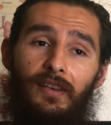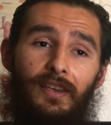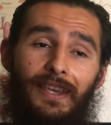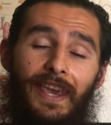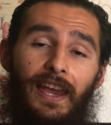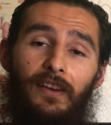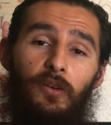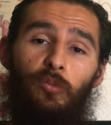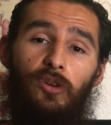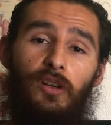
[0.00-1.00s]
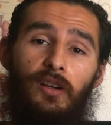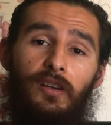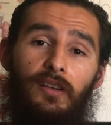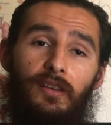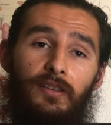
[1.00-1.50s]
it can't no more.
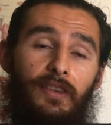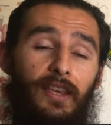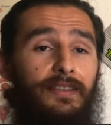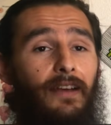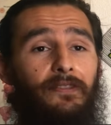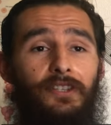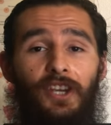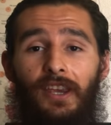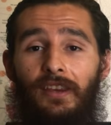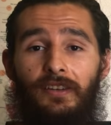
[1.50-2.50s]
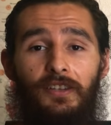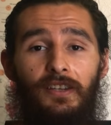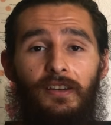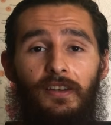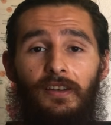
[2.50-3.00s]
Things have to change.
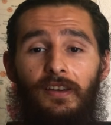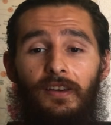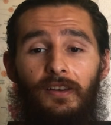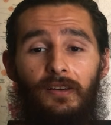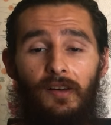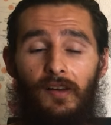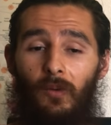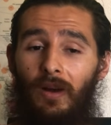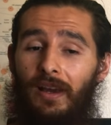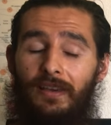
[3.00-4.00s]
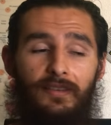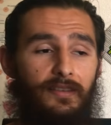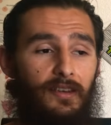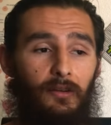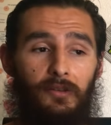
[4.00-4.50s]

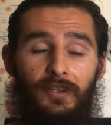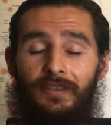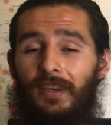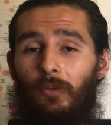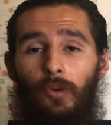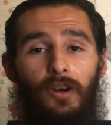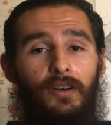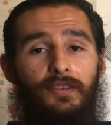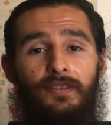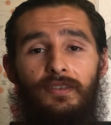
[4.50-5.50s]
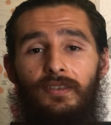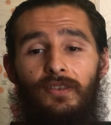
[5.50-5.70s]
Otherwise, it'll just get worse.